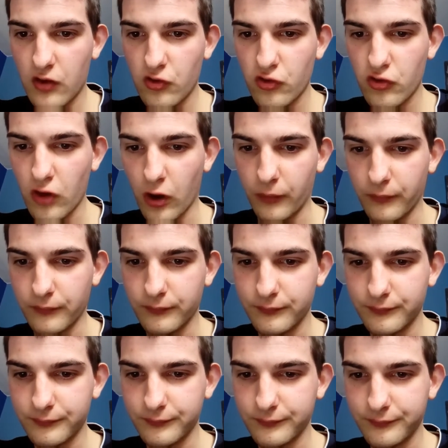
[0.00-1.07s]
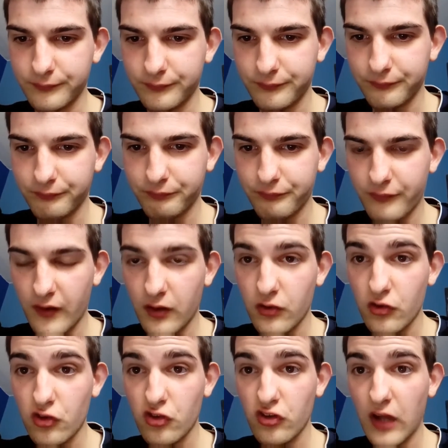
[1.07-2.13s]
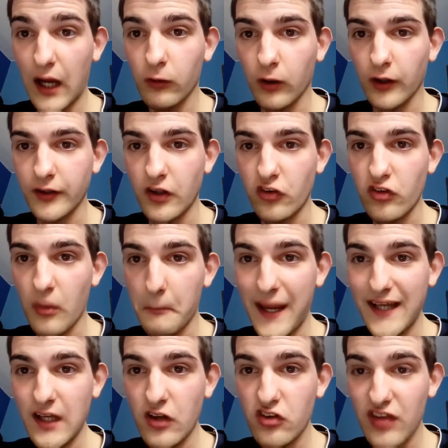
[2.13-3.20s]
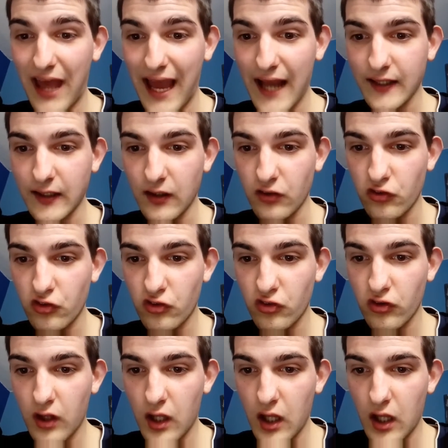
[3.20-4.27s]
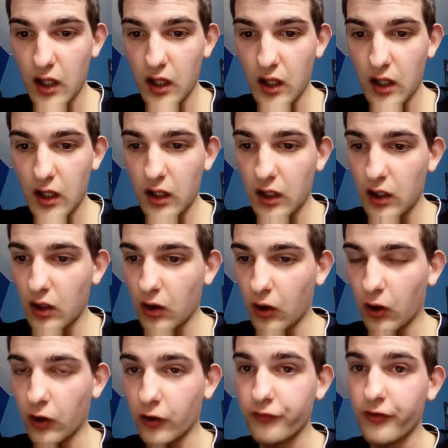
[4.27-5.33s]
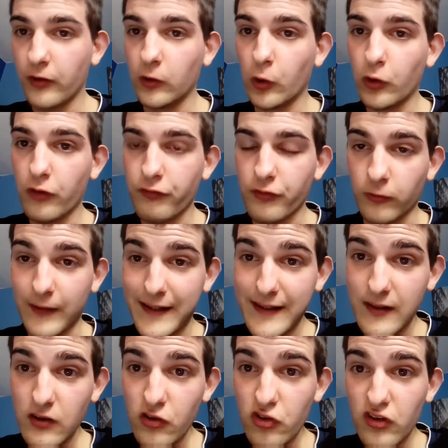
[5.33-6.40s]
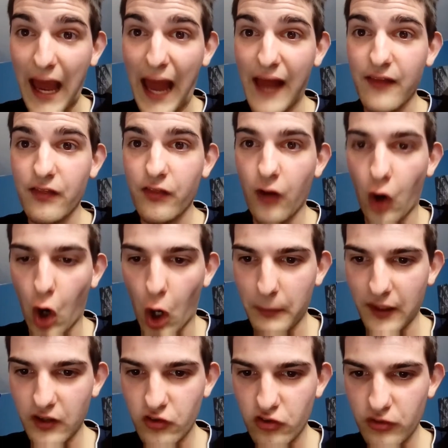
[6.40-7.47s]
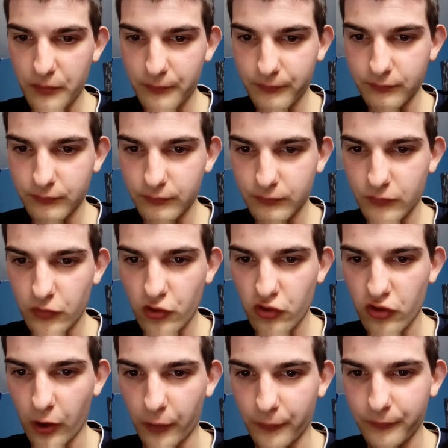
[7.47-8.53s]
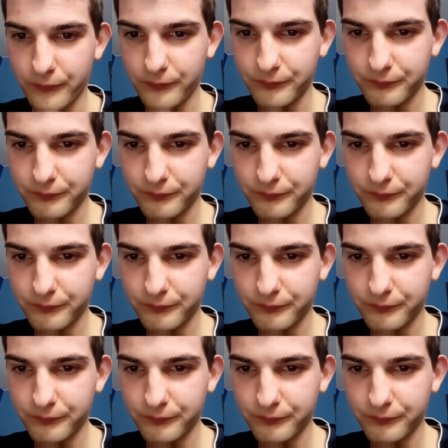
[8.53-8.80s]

So, Sauron is the main antagonist of The Lord of the Rings and The Hobbit. So,